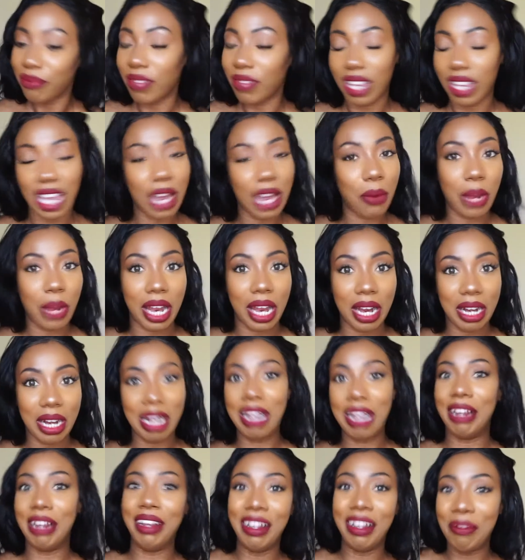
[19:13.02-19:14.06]
can't wait.
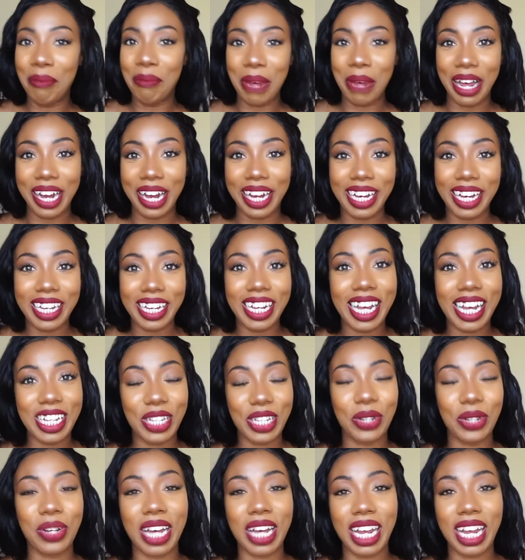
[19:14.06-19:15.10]
But yes,
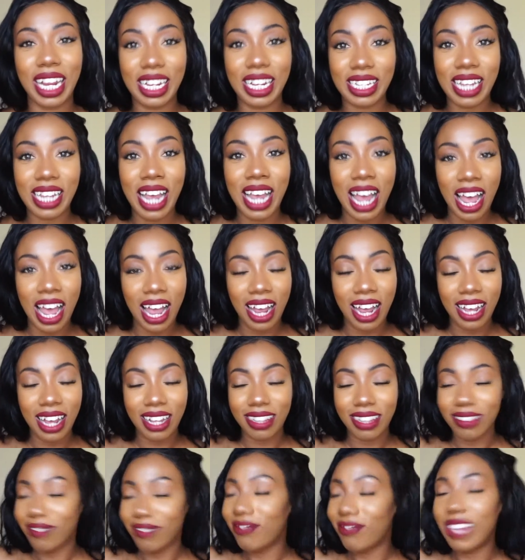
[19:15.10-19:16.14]
you guys,
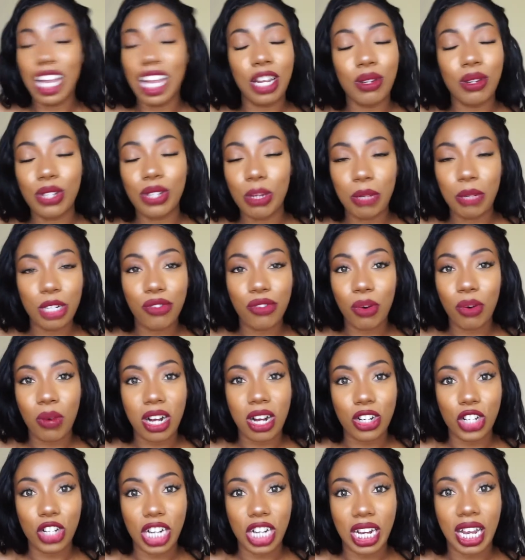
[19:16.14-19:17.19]
thank you so much for
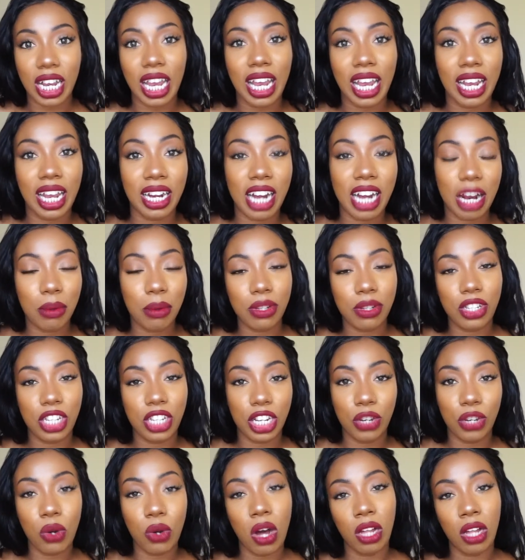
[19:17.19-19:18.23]
watching, and I will see
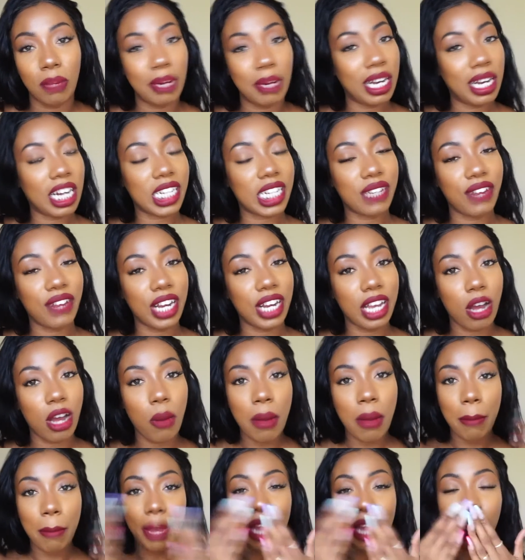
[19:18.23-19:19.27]
you all in my next video.
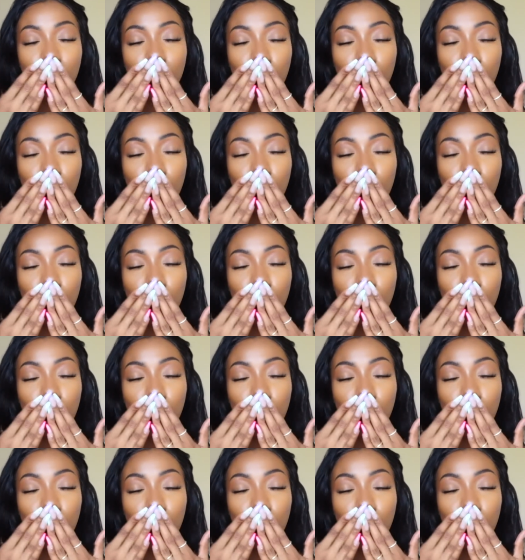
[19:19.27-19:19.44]
Bye.